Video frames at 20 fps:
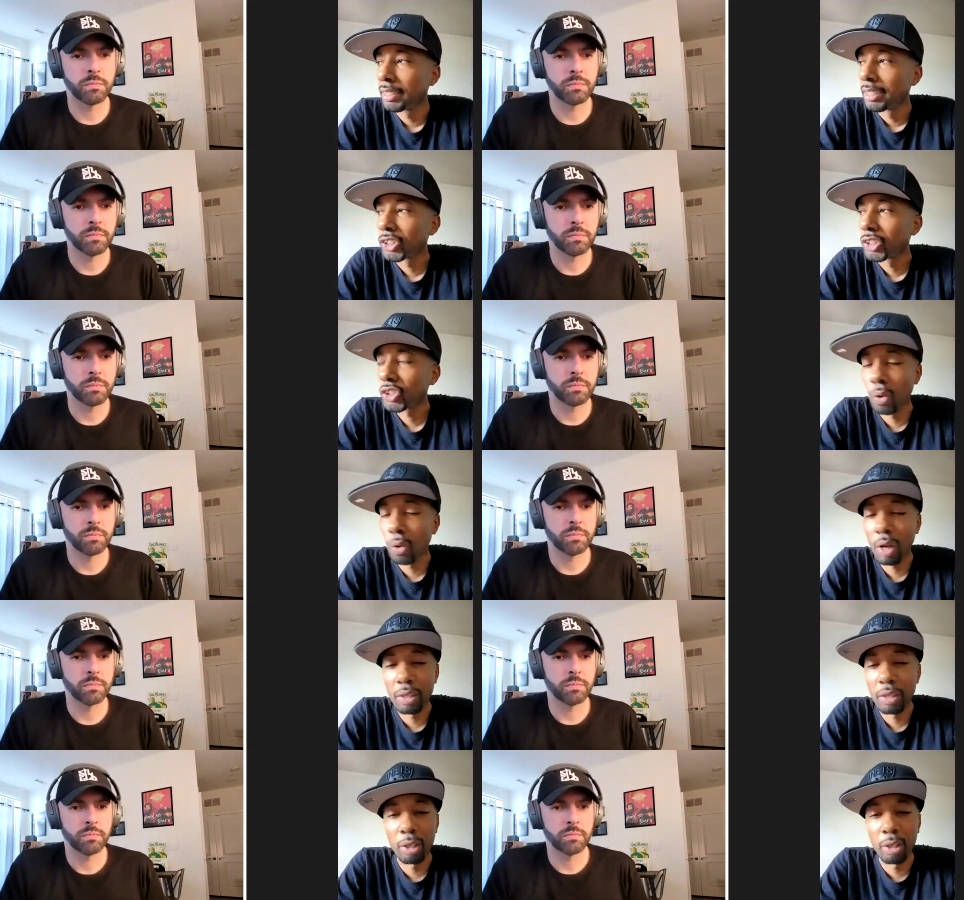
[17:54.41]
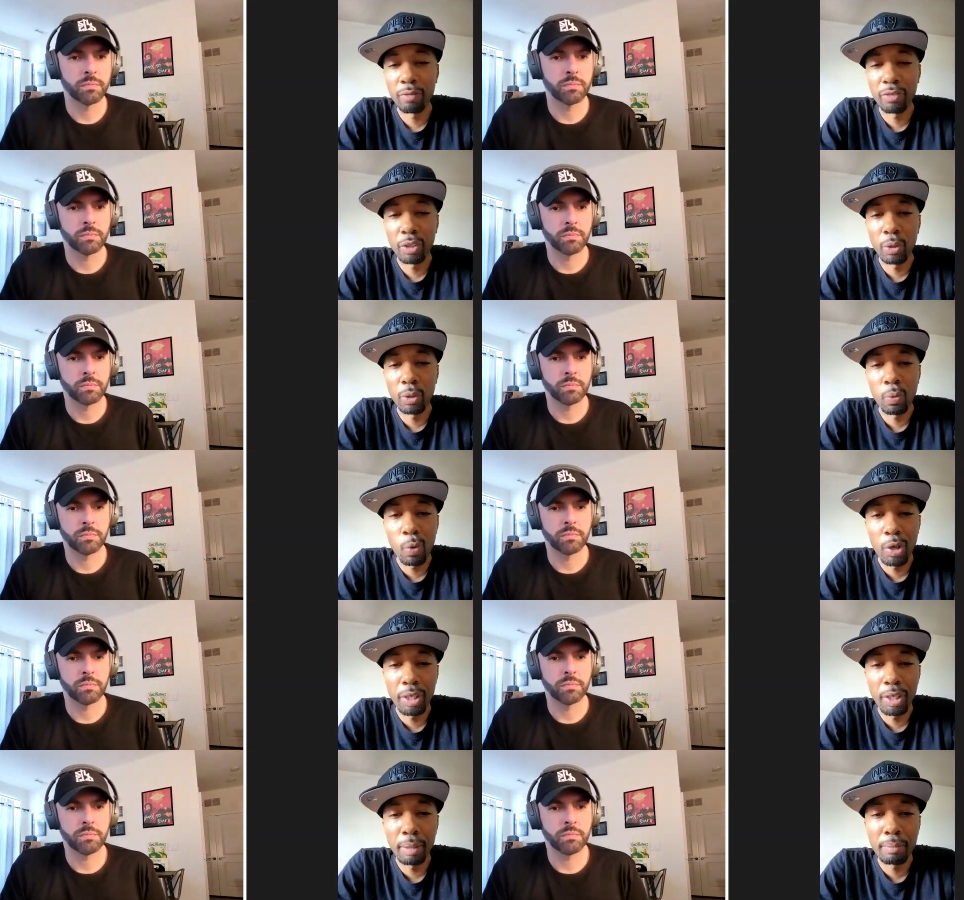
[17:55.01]
Speaker 1: so I love the
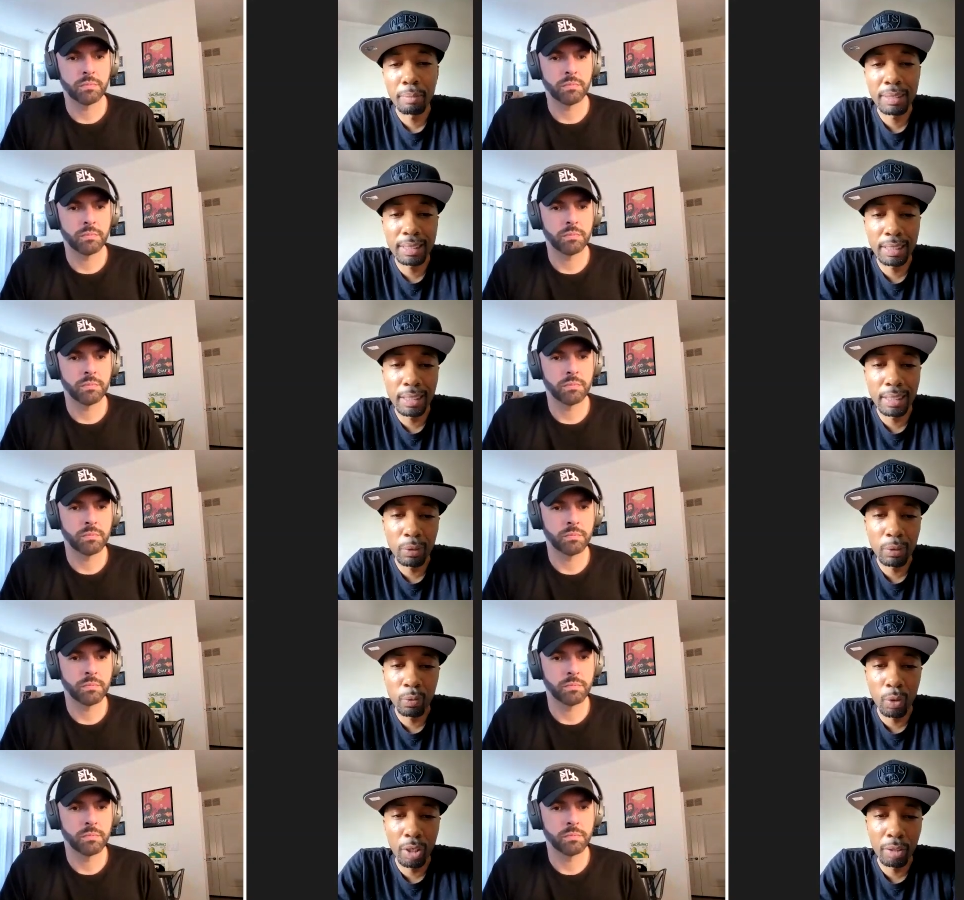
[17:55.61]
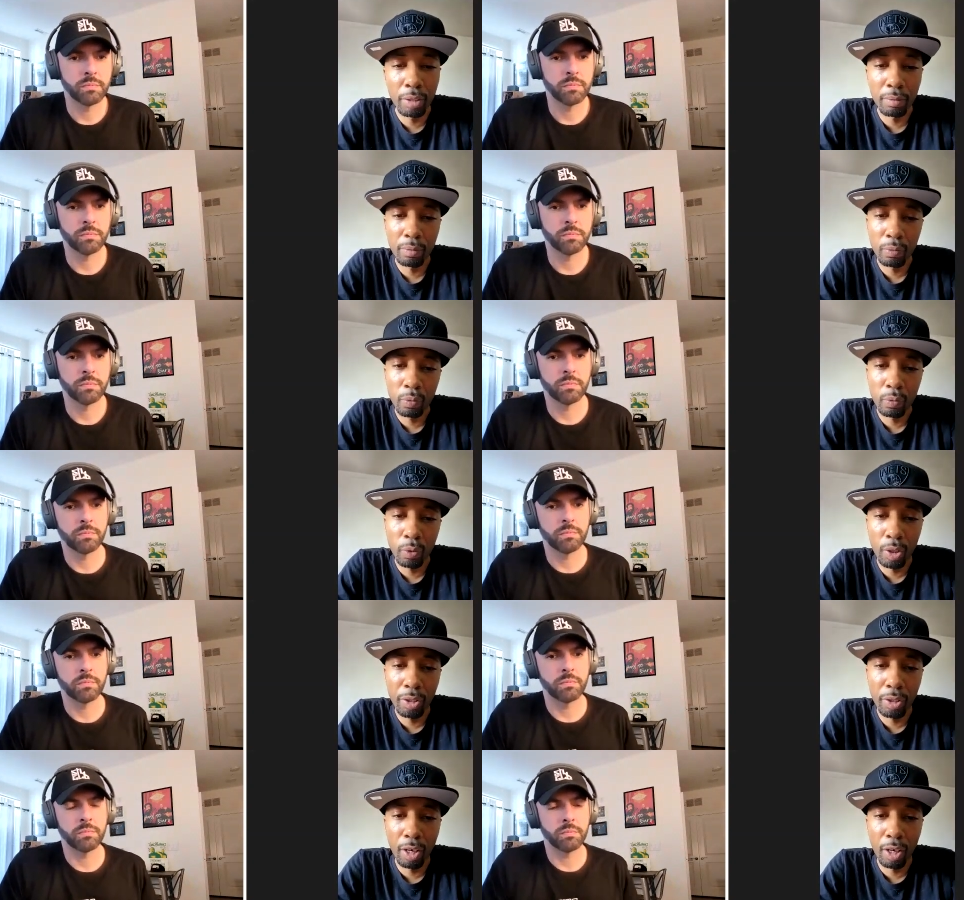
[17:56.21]
one MC, one
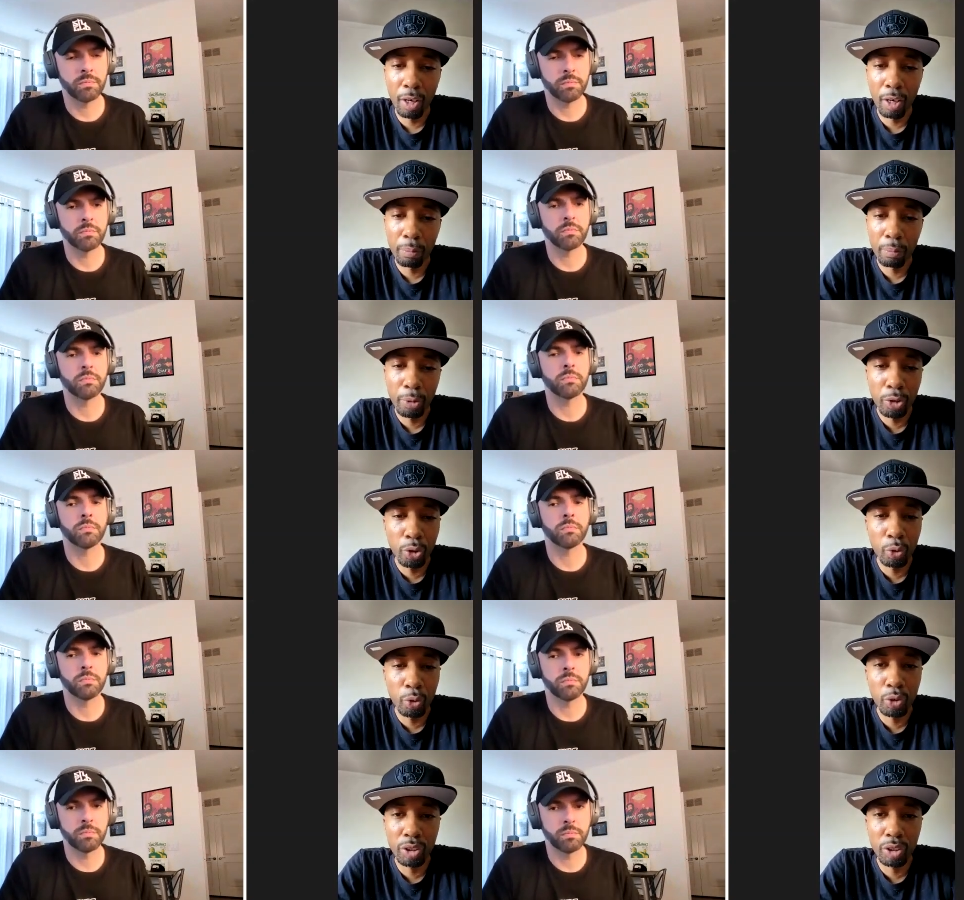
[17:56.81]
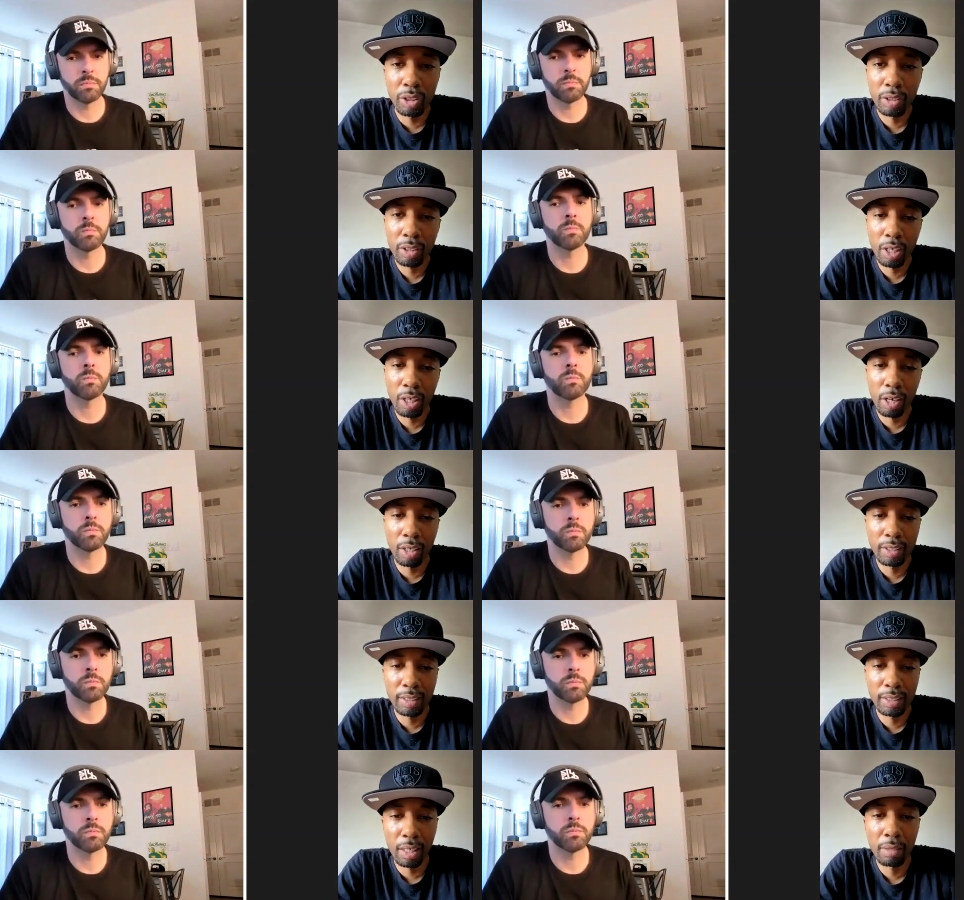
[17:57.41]
one um producer
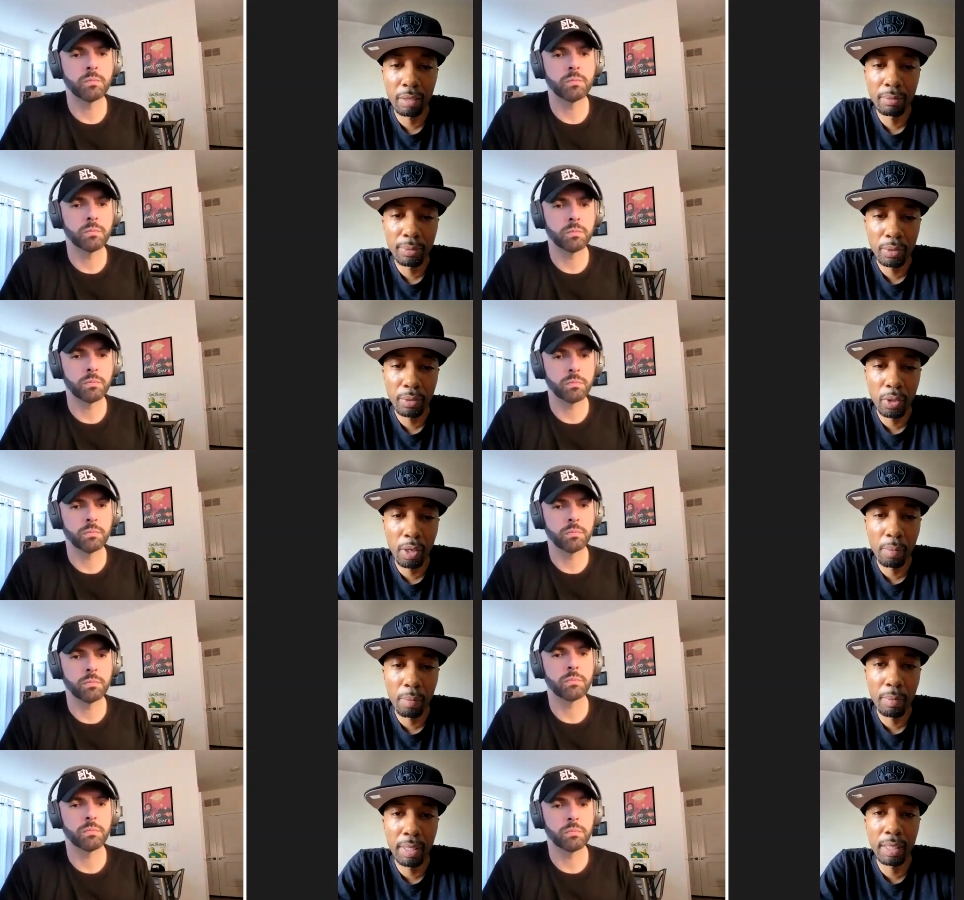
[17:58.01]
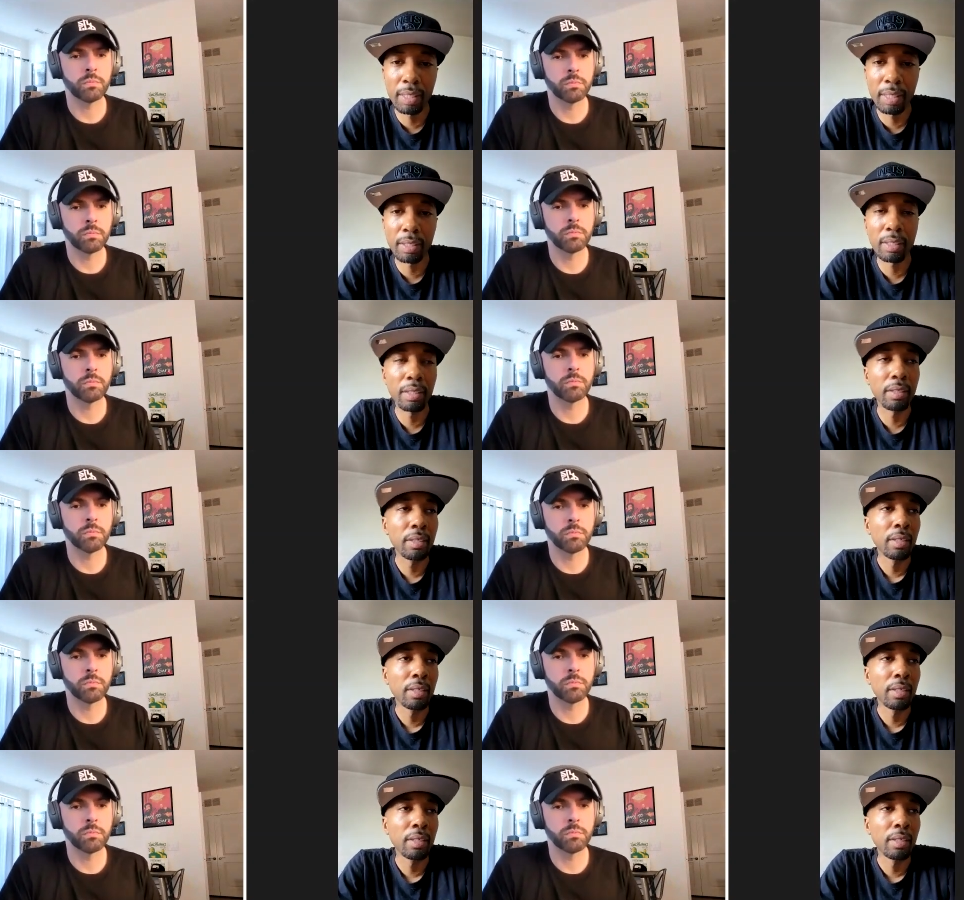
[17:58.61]
concept. You know what I mean?